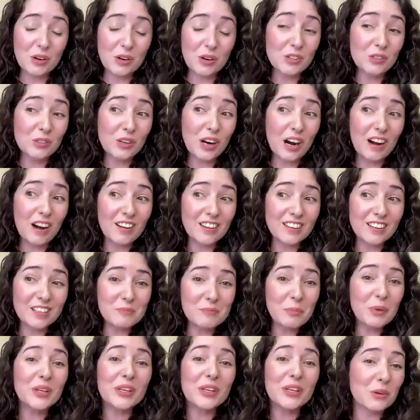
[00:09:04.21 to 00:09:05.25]
You can't
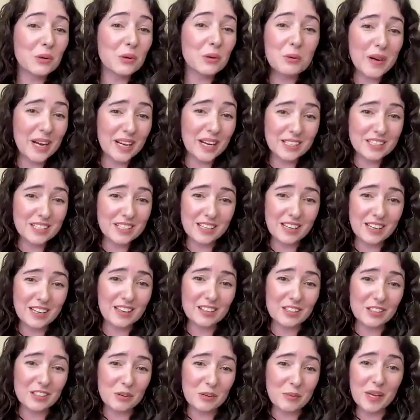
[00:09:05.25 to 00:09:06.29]
put it all back
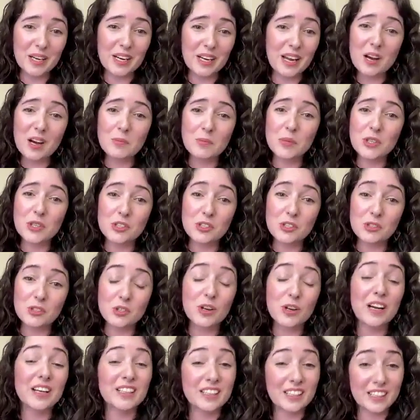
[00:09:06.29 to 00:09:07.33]
together no matter how much you
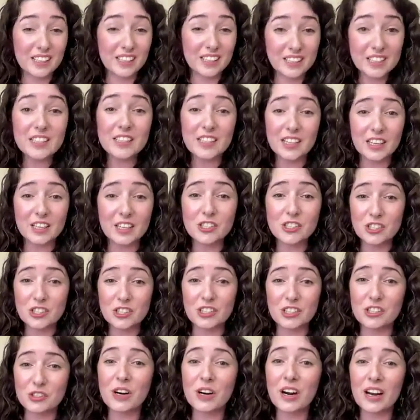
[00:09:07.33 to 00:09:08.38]
tried. And I did actually
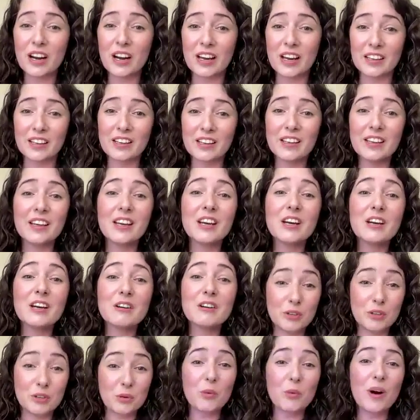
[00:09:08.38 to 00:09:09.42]
try
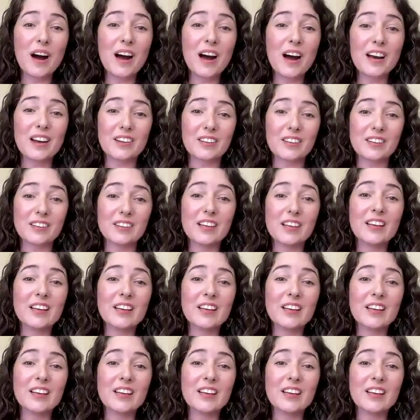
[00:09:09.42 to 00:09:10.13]
for a while.